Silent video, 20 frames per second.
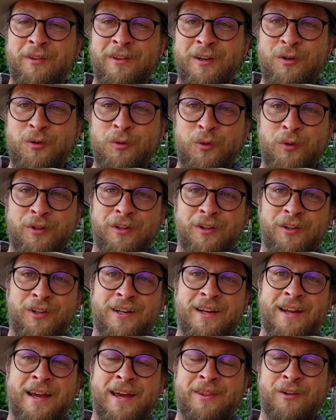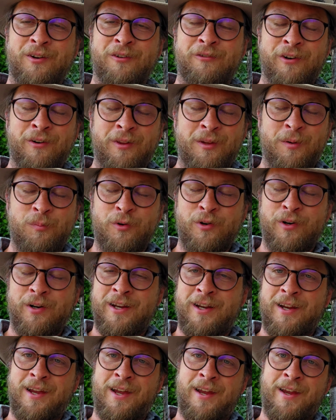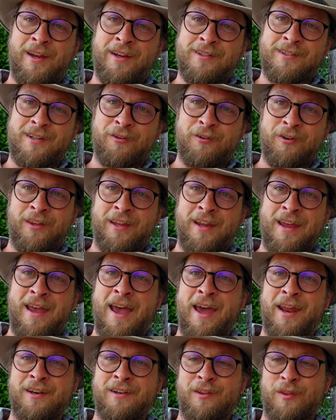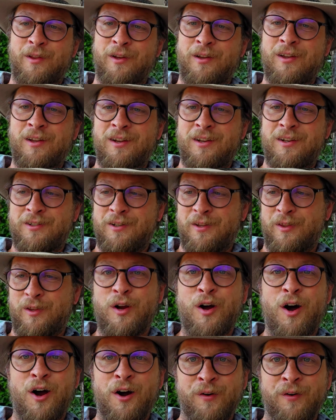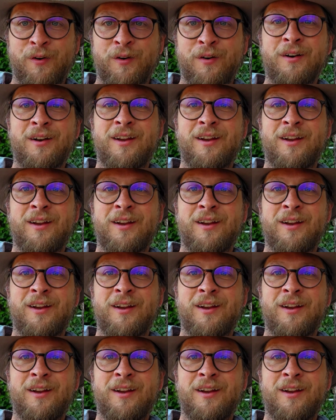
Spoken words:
cool to look at. They're really pretty eggs. They really add to the carton,